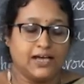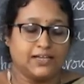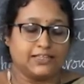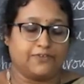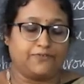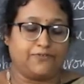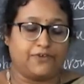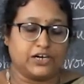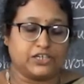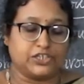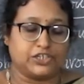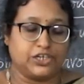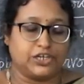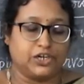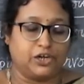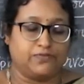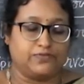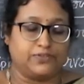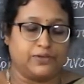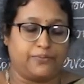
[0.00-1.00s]
the
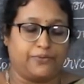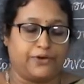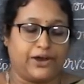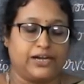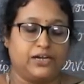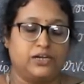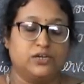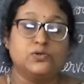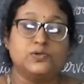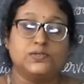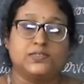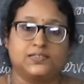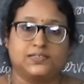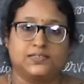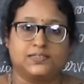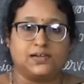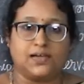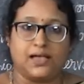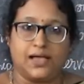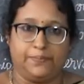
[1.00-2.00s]
functioning of the brain
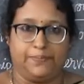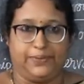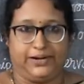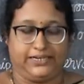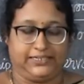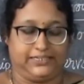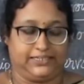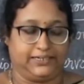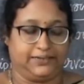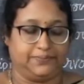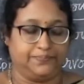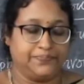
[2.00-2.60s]
loses the ability.